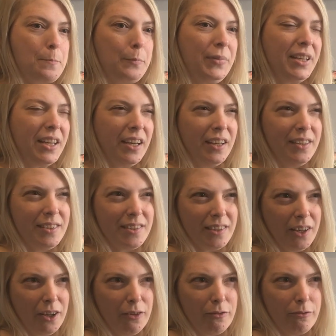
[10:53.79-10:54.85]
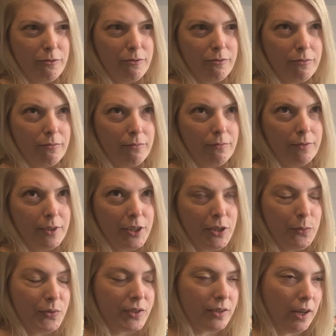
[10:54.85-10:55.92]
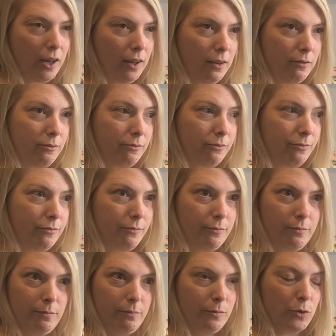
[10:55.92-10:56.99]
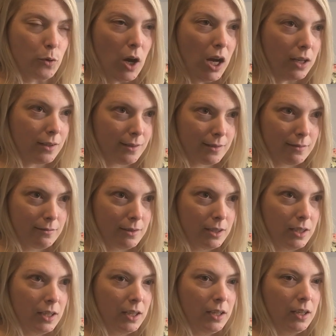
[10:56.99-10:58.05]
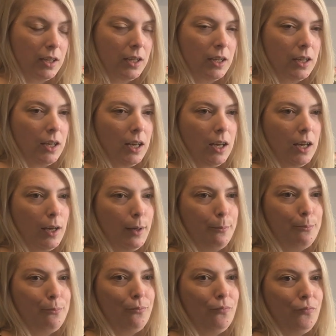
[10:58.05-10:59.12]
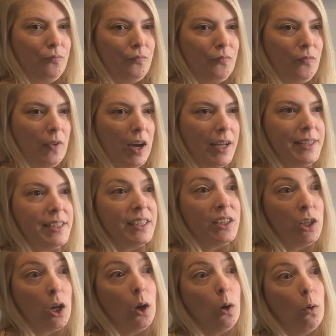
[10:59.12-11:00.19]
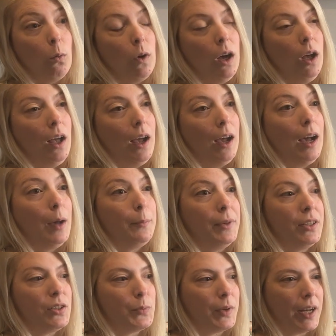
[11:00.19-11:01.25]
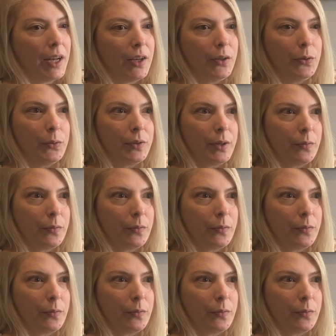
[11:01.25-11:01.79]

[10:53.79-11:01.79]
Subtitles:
because of the use of drugs, I did know what happened, but I could only